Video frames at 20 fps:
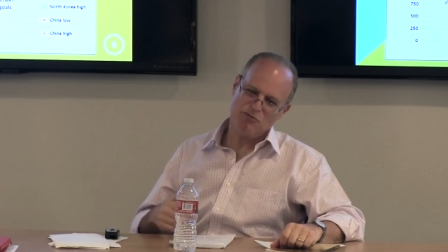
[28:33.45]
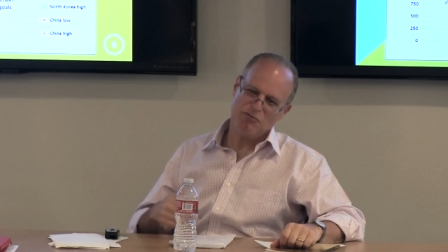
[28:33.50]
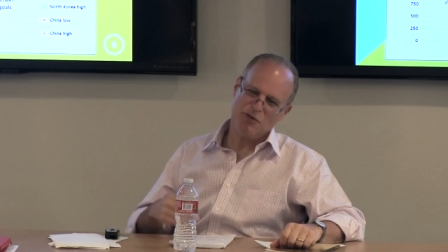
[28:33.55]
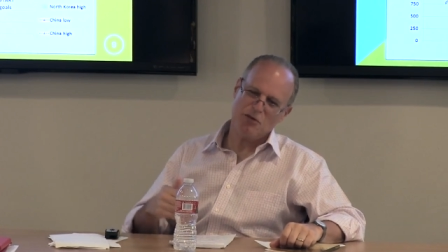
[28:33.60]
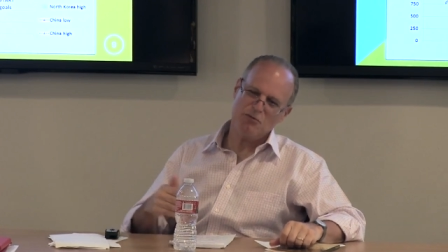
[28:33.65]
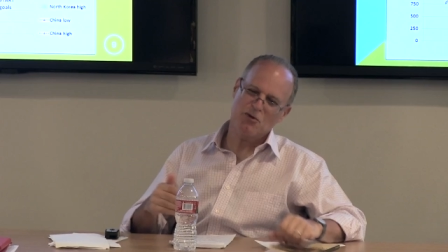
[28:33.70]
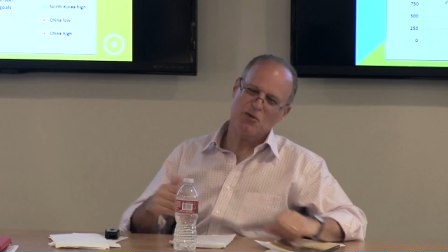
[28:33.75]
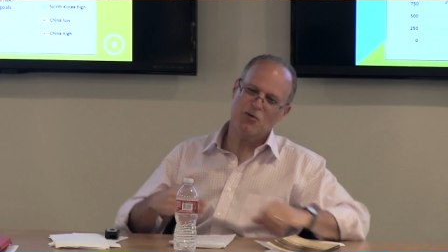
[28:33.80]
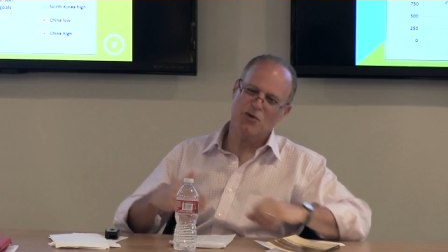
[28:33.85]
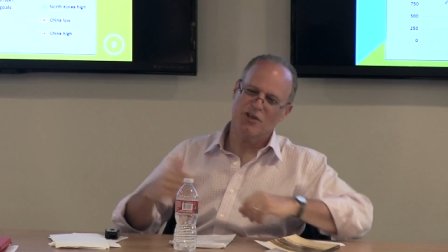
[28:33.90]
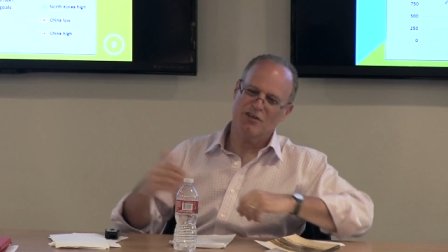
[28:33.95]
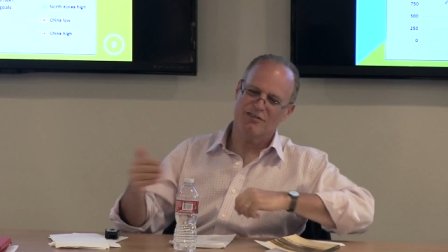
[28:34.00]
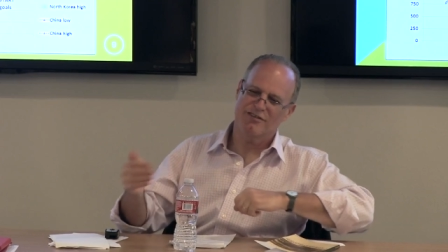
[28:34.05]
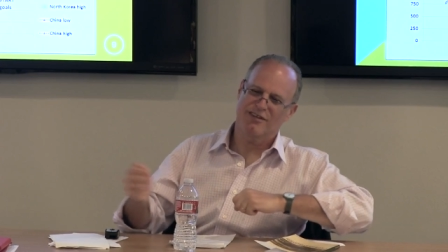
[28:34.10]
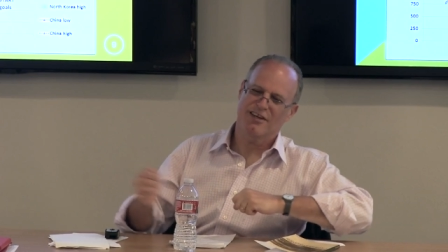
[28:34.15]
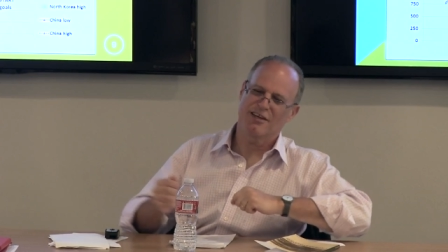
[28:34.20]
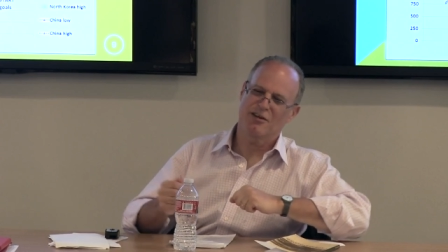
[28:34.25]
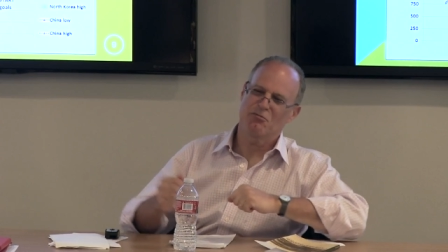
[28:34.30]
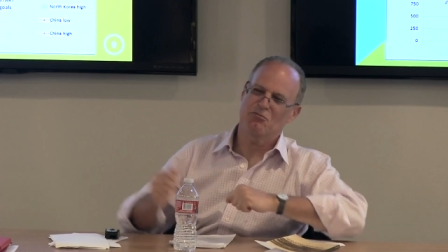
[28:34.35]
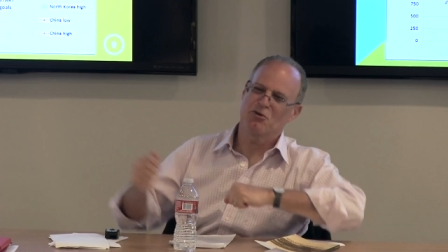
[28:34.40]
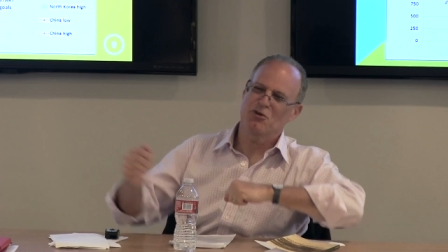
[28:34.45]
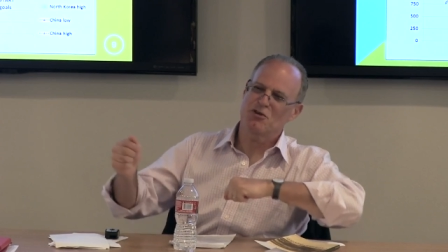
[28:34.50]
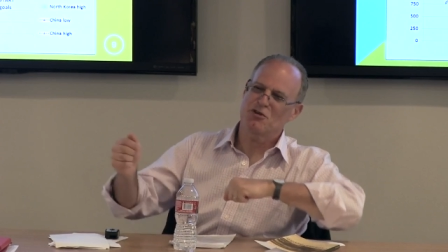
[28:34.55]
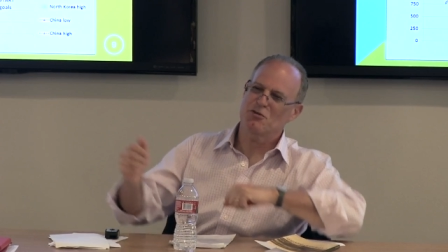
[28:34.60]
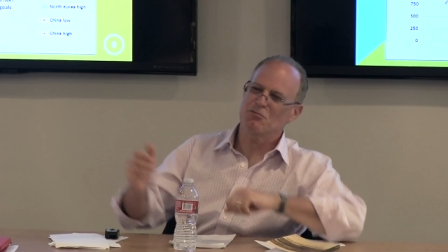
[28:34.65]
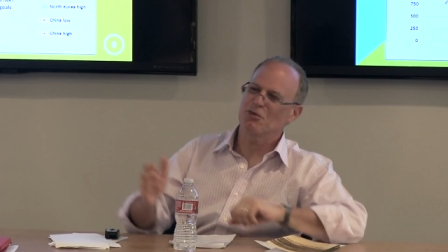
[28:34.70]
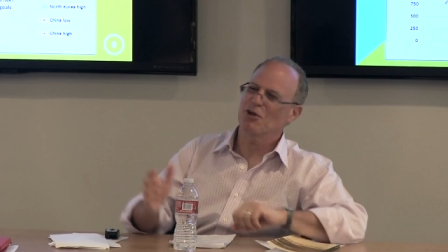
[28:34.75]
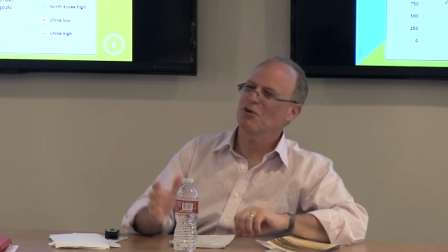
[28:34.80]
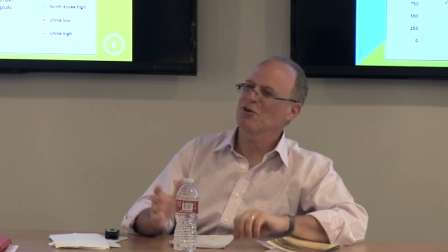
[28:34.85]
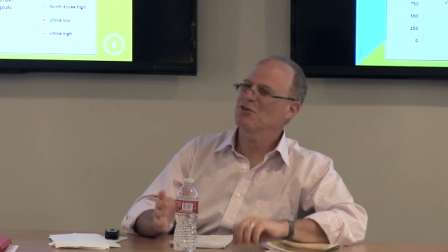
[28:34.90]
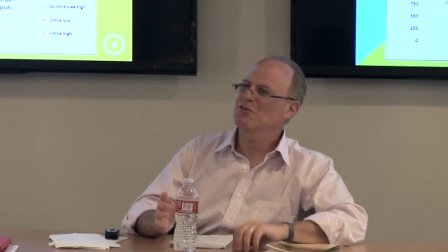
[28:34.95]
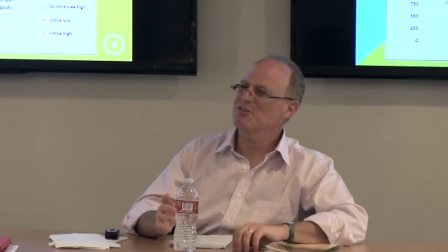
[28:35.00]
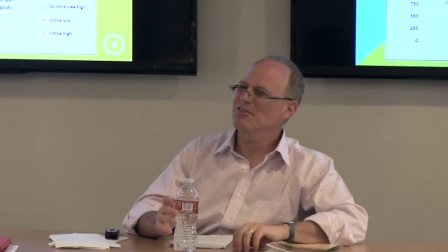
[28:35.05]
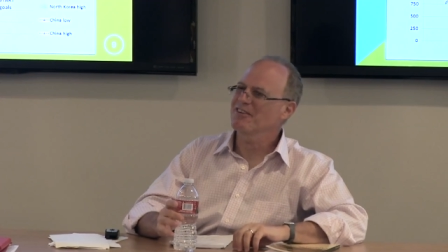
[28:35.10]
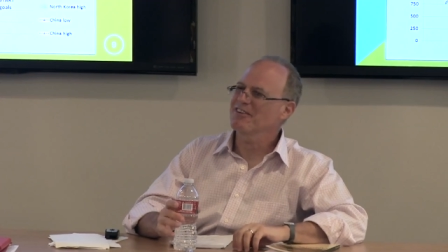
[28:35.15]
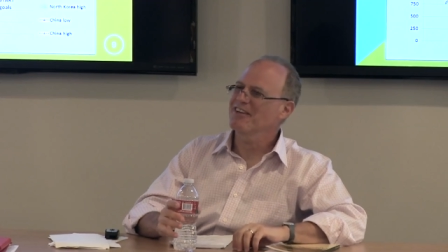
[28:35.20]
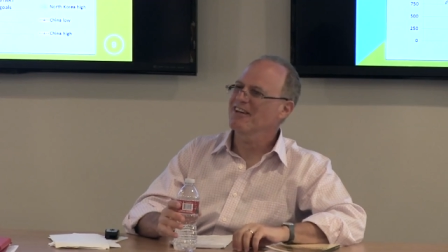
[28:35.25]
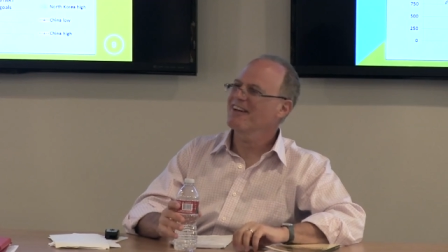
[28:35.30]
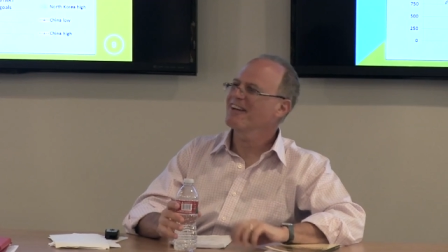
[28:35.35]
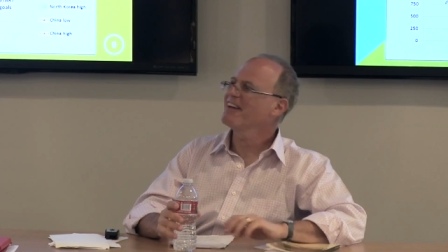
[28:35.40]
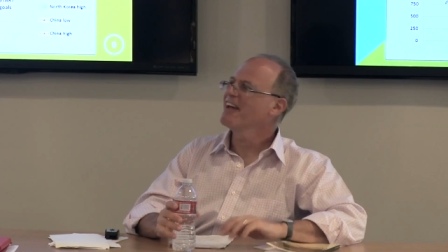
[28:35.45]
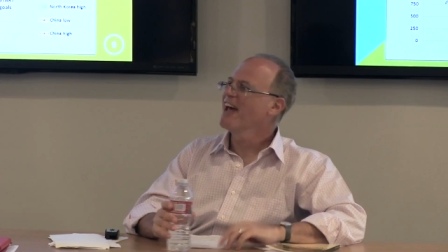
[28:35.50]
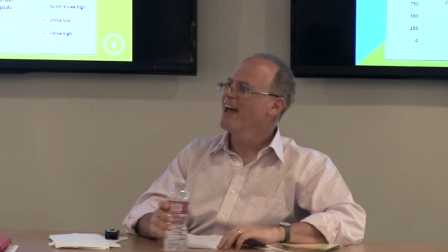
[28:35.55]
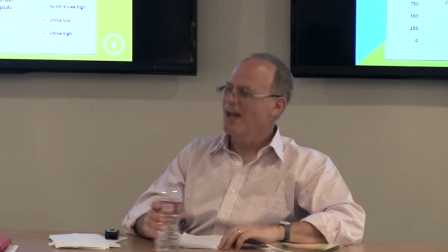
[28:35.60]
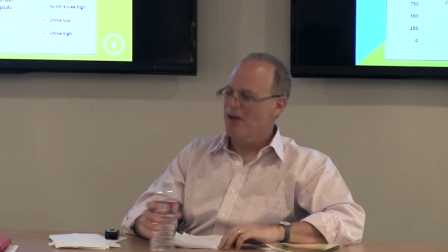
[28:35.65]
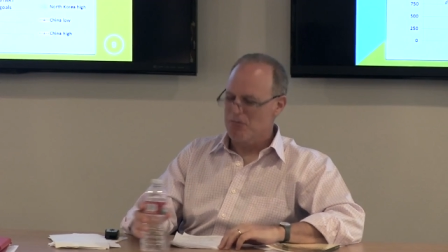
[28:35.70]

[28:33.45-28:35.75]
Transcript: maybe we can kind of push the barriers on that.